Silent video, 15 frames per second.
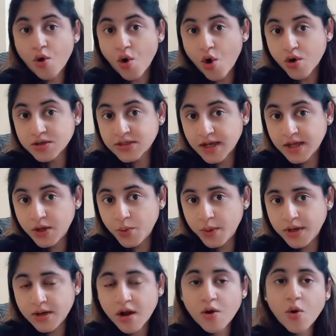Cauda
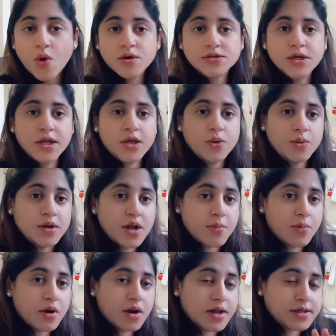equina, I'm
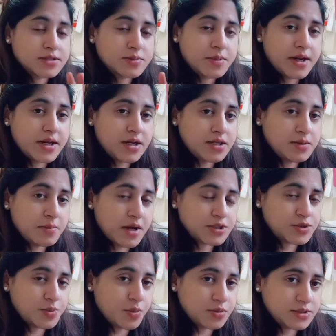gonna explain in
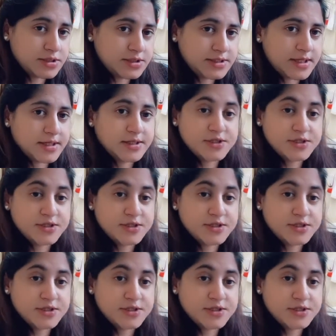much more detail.